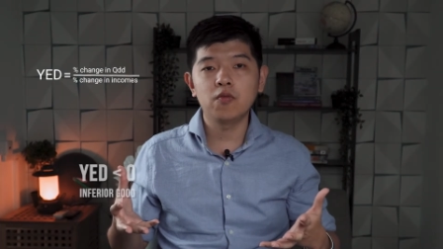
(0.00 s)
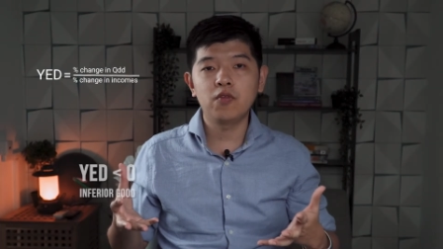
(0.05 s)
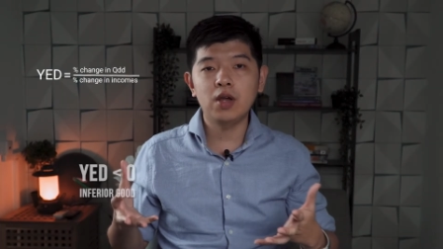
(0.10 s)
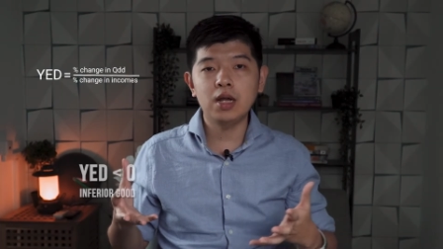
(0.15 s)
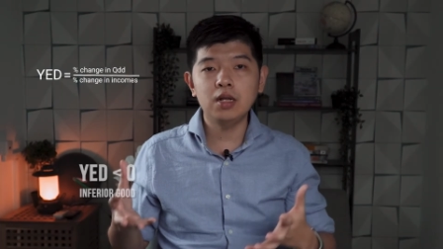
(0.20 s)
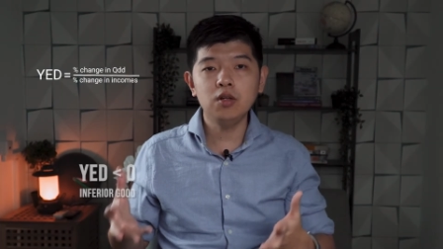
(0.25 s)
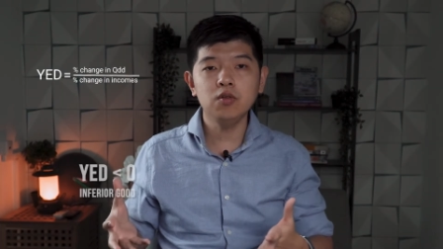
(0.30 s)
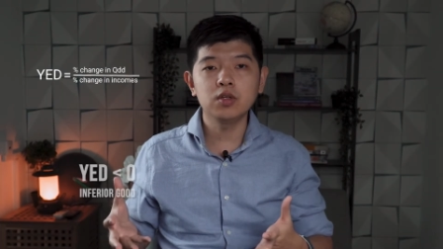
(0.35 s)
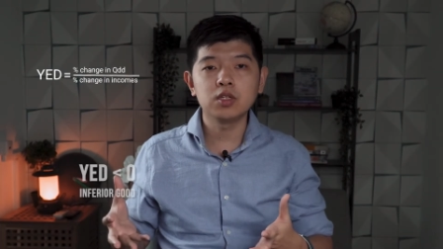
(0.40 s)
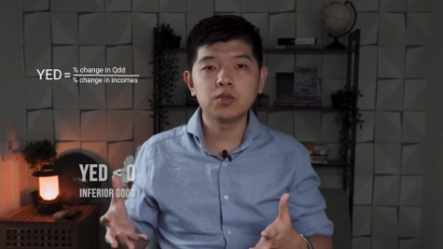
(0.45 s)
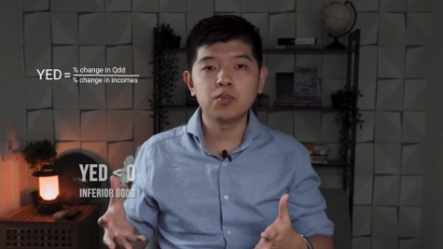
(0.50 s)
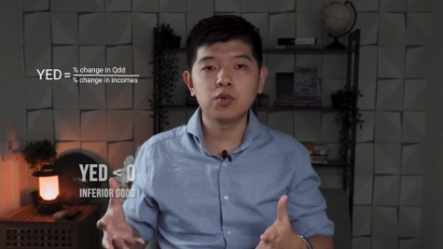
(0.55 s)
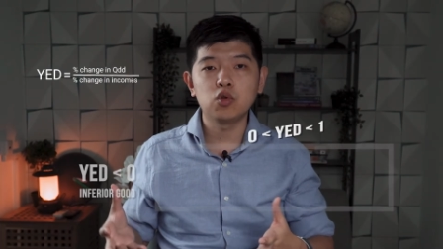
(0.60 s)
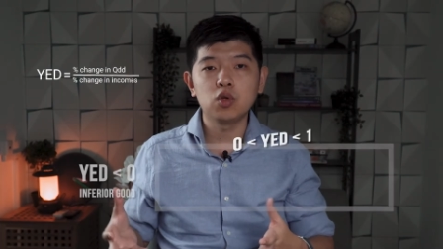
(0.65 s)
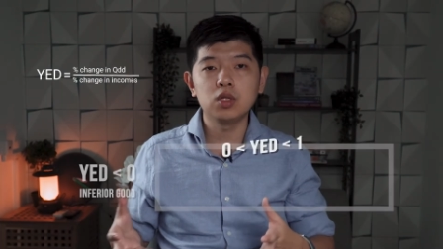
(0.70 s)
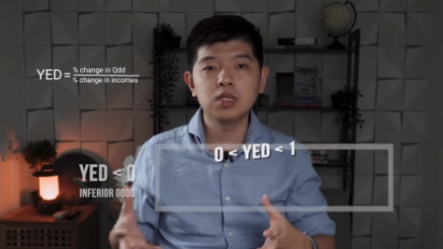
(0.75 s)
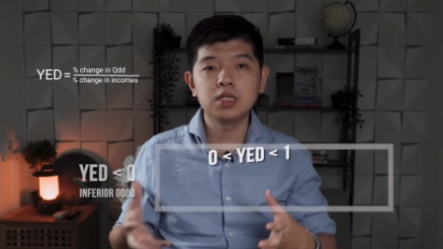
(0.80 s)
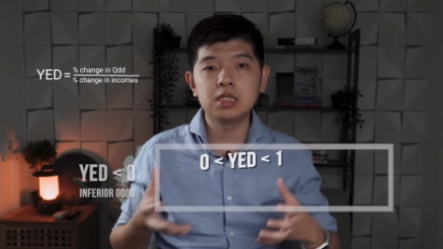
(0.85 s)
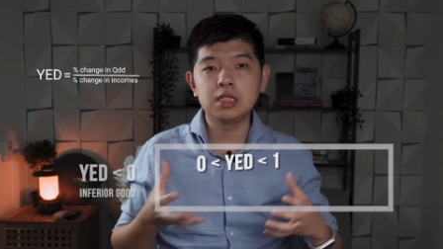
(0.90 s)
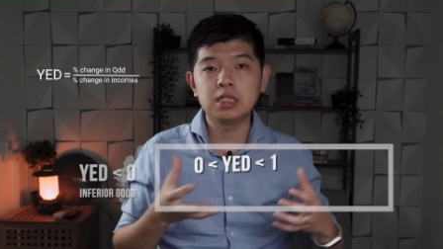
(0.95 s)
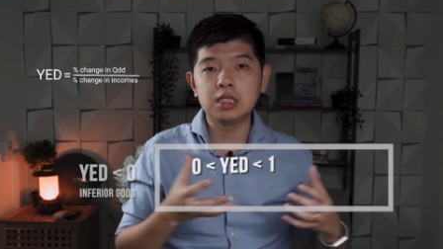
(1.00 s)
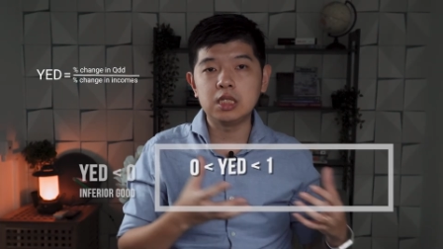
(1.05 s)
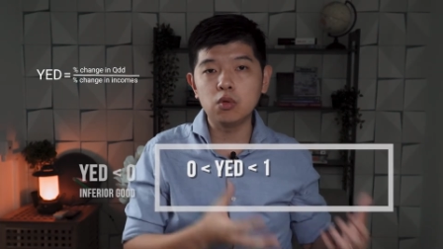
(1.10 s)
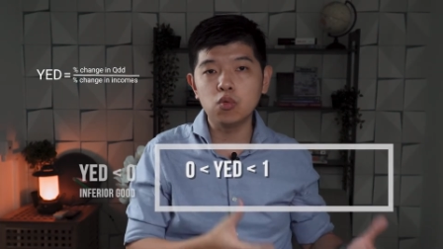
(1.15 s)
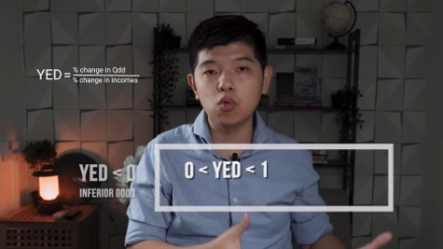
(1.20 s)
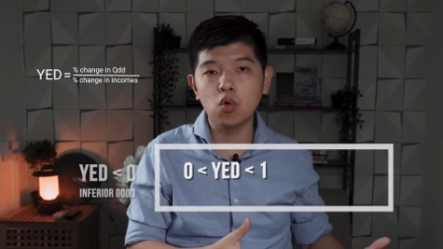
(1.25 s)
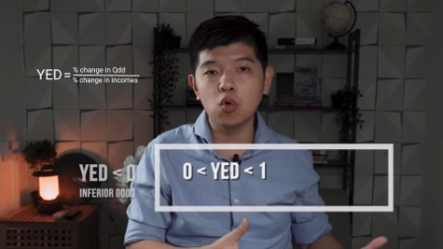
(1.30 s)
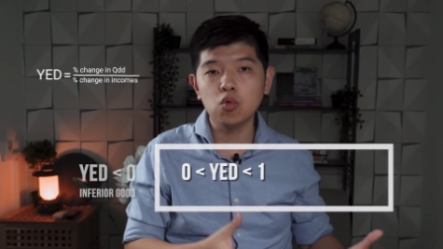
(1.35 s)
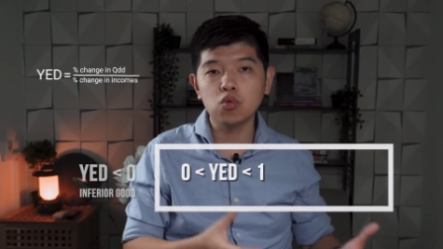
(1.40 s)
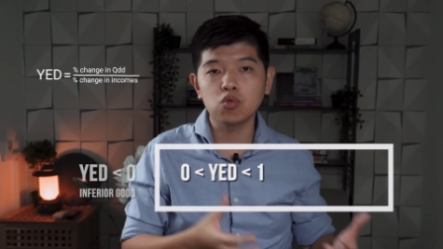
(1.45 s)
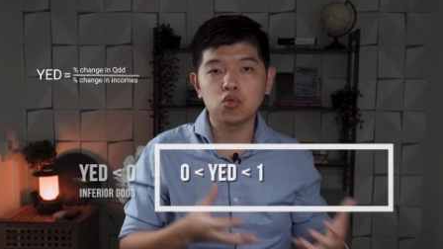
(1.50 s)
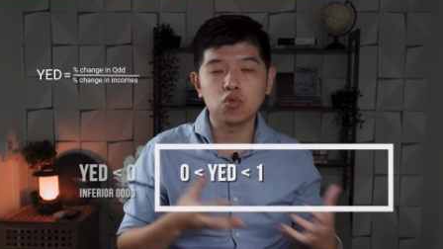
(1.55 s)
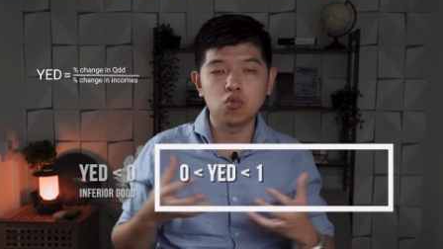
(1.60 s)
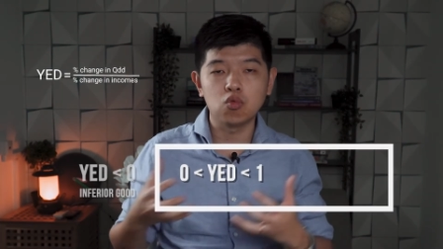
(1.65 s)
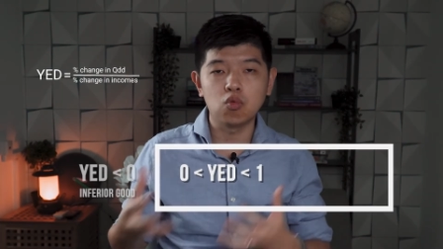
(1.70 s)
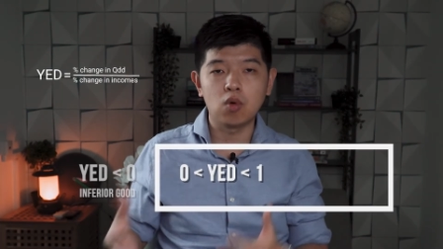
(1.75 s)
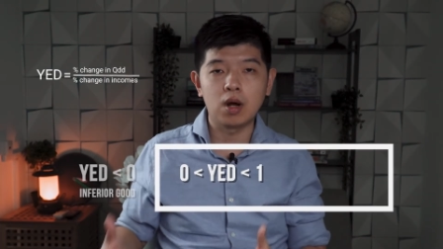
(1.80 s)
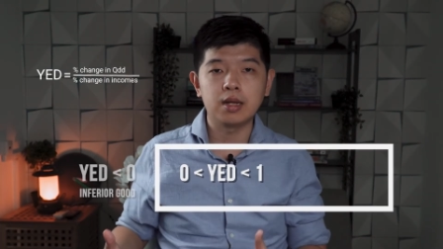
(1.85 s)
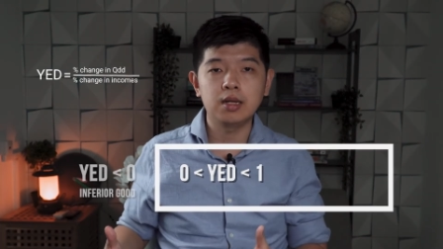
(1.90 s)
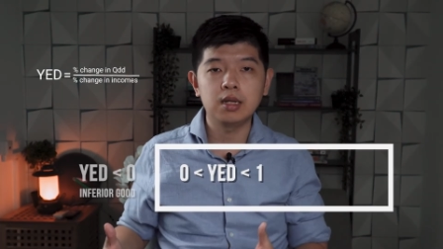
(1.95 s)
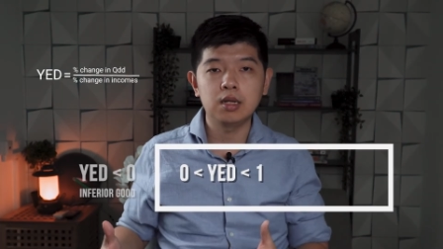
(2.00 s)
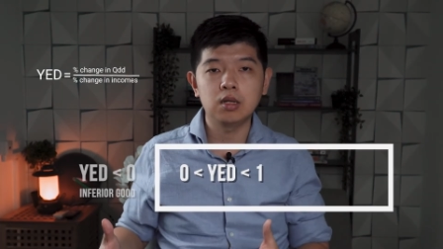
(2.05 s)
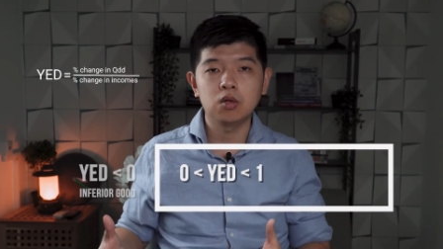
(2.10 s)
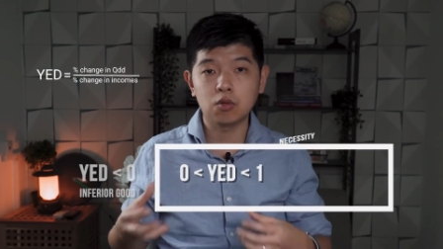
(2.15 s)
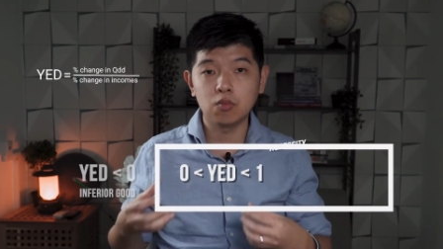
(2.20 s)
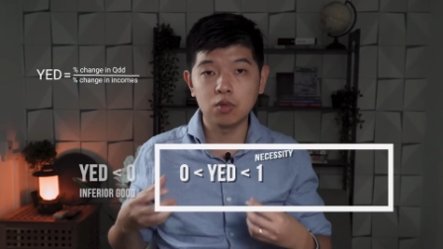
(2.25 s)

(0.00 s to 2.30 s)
value is between 0 to 1,